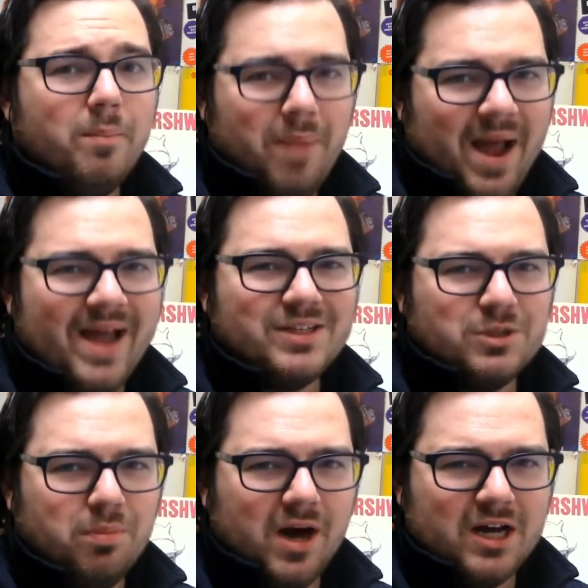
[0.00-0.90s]
back
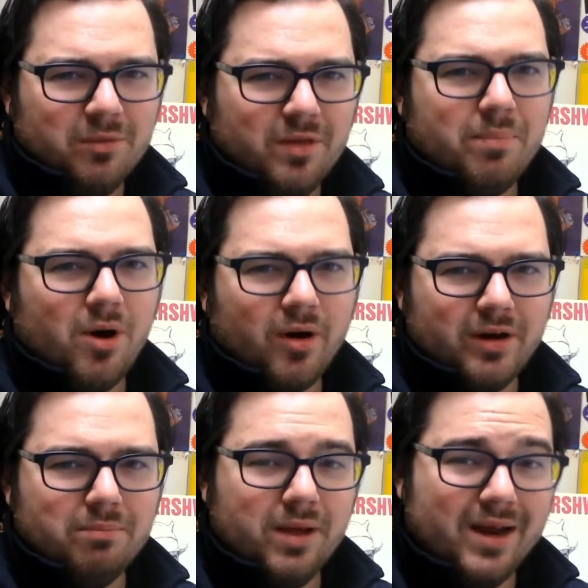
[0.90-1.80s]
to Bottom of the
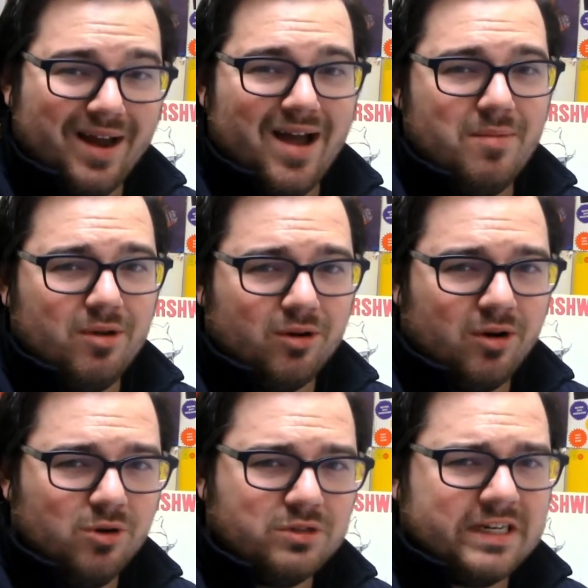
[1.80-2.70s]
Bargain Bin. I'm your
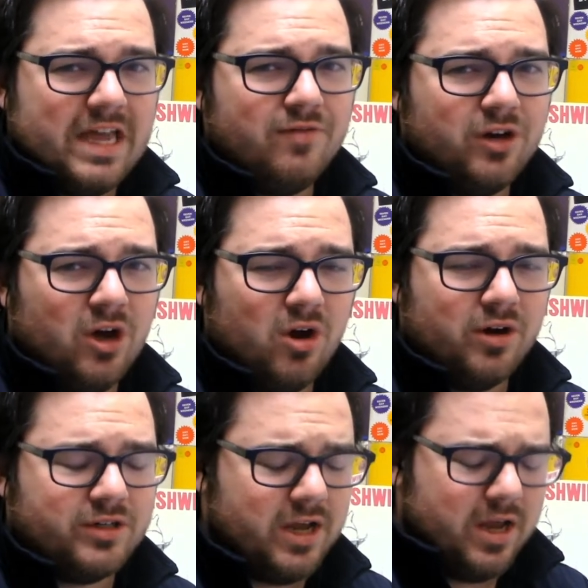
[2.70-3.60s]
host, Kevin
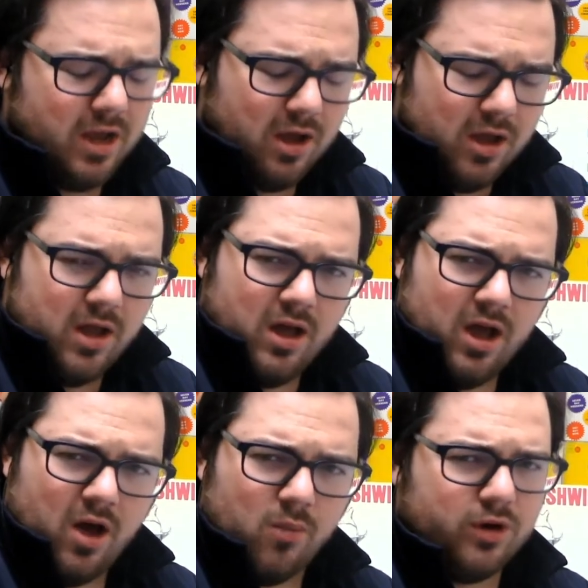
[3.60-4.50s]
Hart.
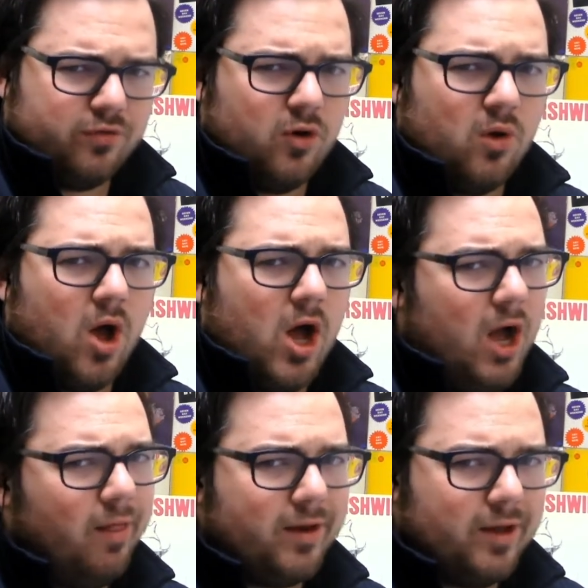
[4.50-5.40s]
A wonderful
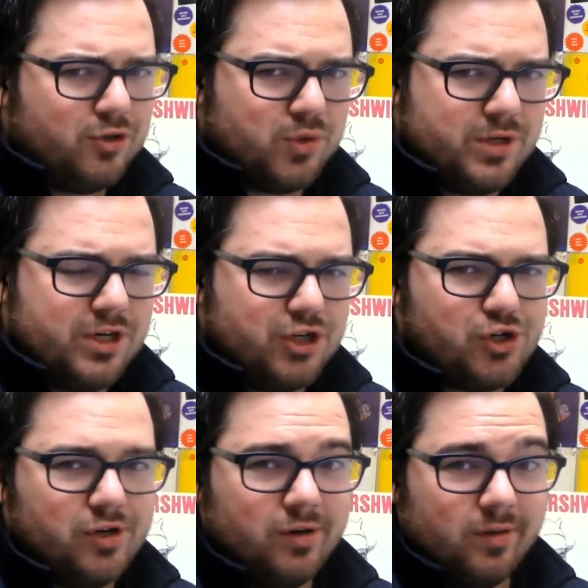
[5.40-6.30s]
holiday
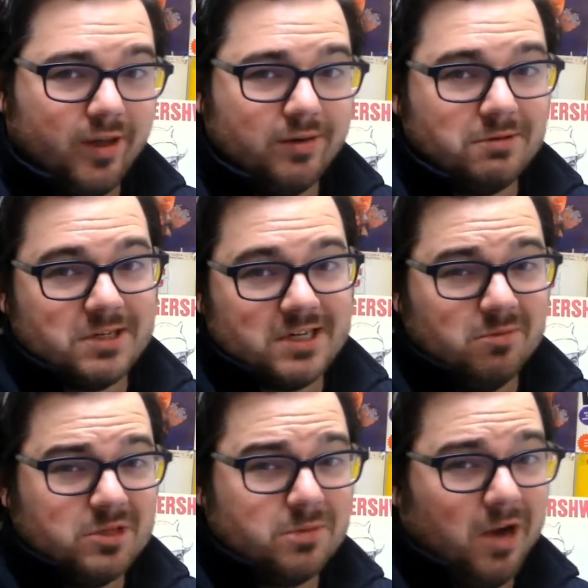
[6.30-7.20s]
tradition that
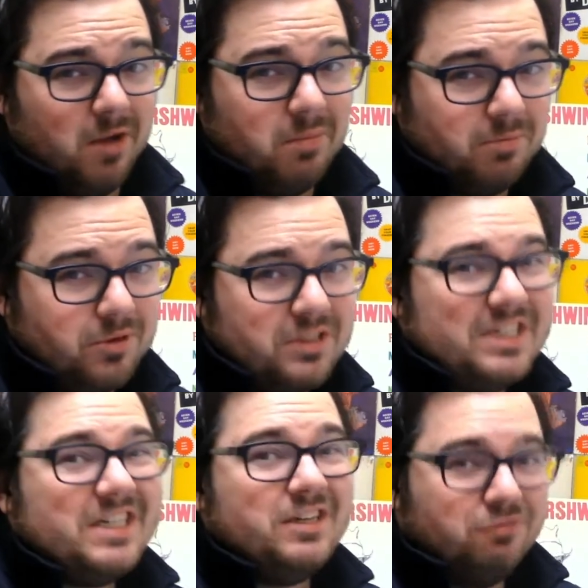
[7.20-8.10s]
seems to pop up on
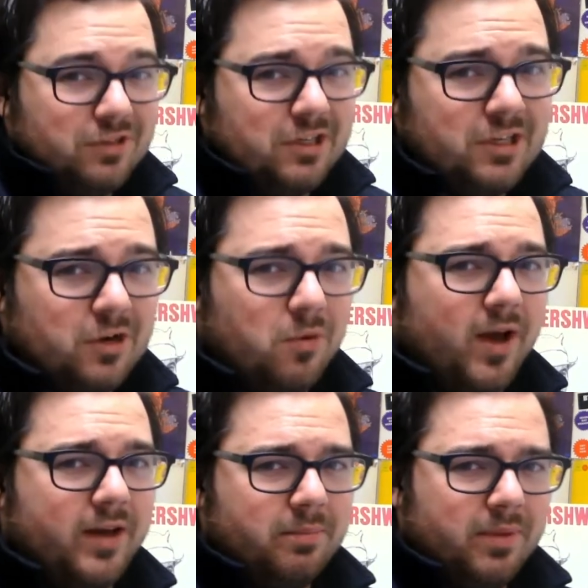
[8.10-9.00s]
TV
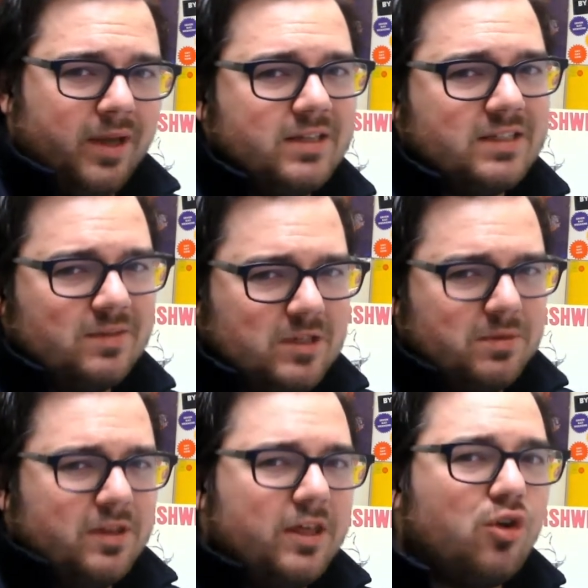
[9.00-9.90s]
quite a bit seems to
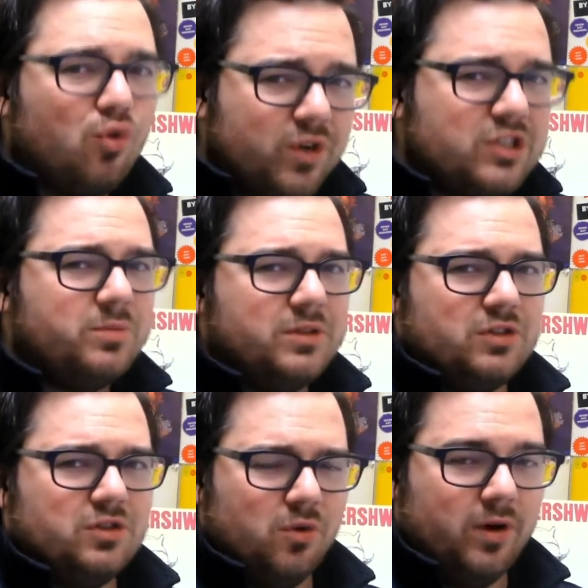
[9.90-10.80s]
be the Christmas
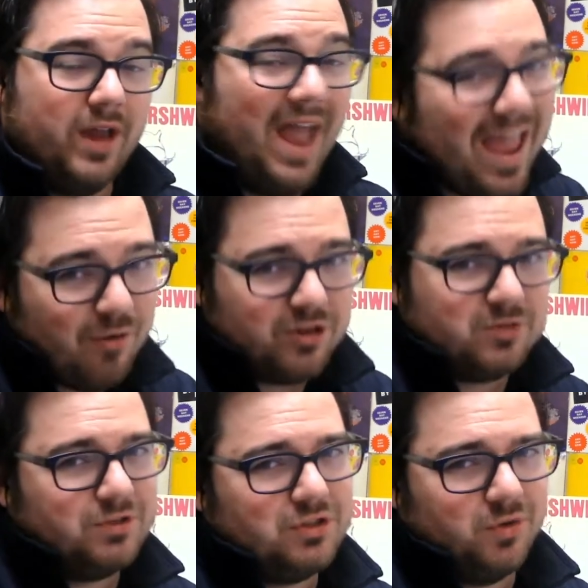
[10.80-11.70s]
Story. A
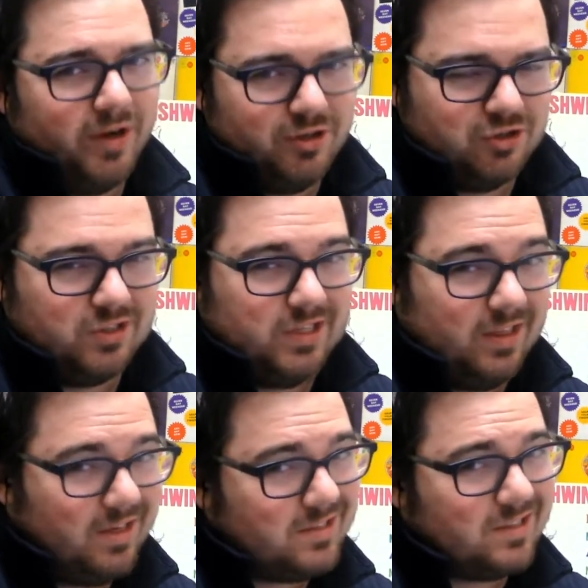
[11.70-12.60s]
Christmas Story, I should say.
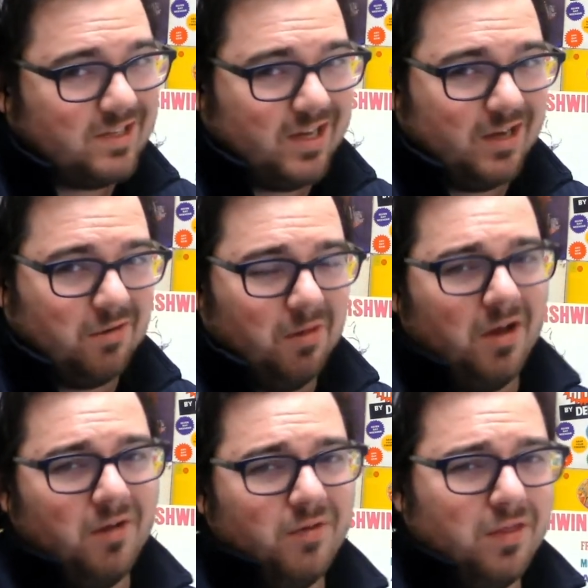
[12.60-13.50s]
That is the title
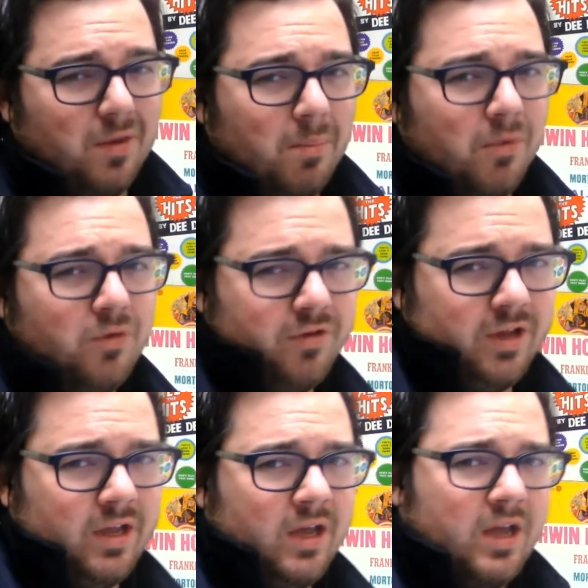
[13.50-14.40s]
of the movie.